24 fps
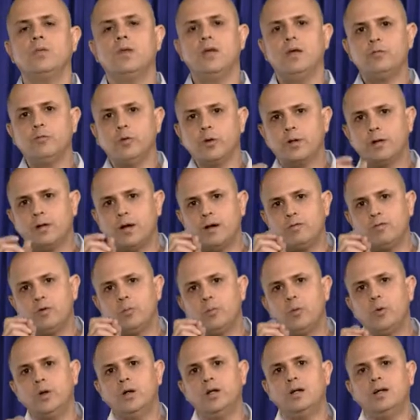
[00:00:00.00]
If Recover
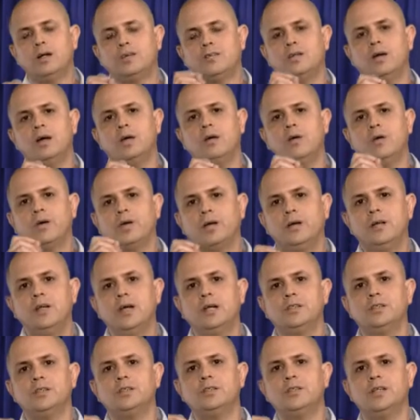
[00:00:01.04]
Point and Axana are
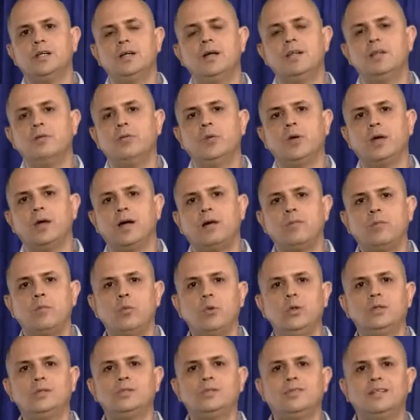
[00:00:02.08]
connected together, Recover
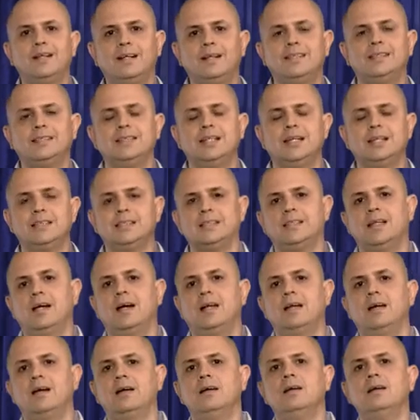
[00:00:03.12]
Point tells
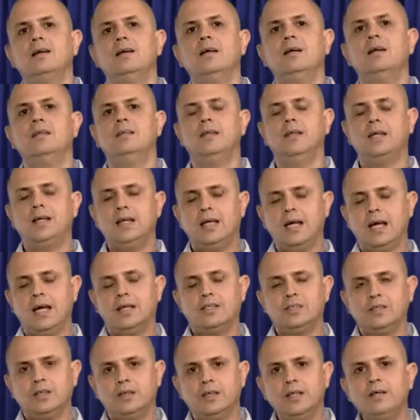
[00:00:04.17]
Axana that it
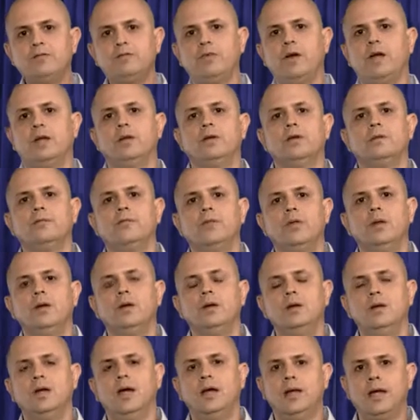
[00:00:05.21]
has a link failure.
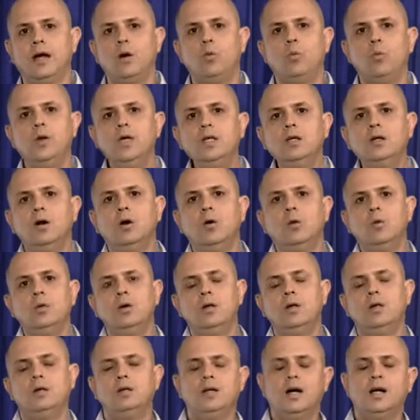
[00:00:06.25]
And now we know
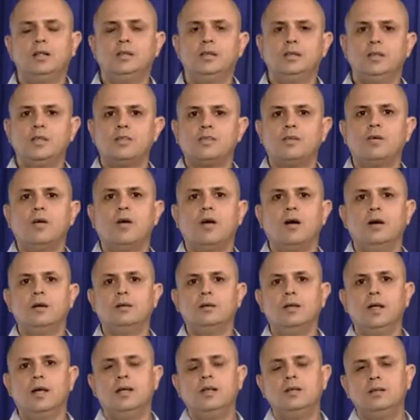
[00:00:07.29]
not to discard
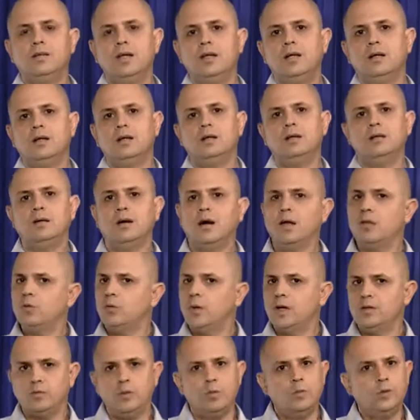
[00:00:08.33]
any data.
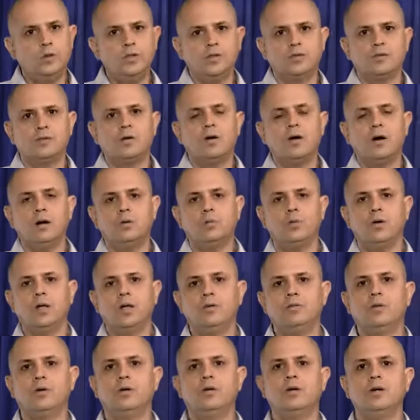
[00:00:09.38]
Otherwise, we would discard
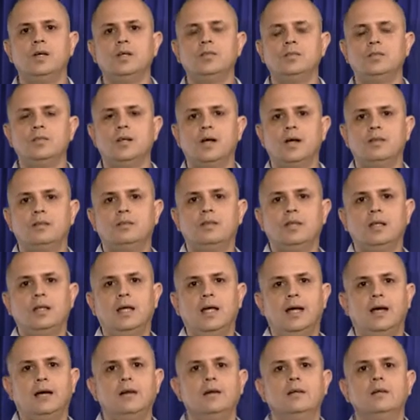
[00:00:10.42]
whatever is not the
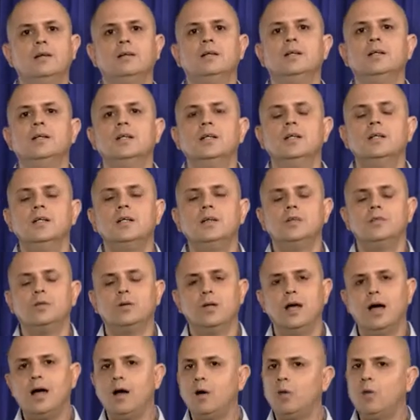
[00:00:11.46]
lag. So
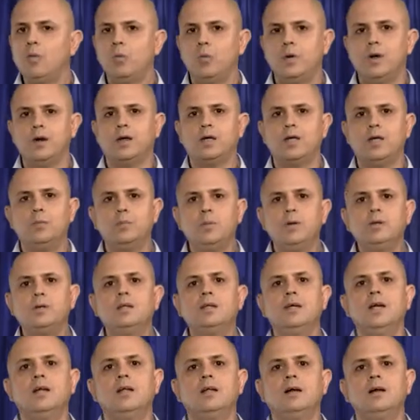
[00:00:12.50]
now we are keeping the
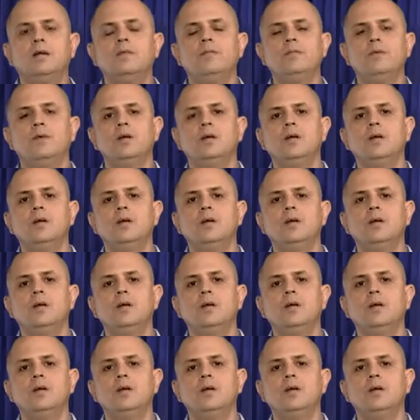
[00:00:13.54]
data.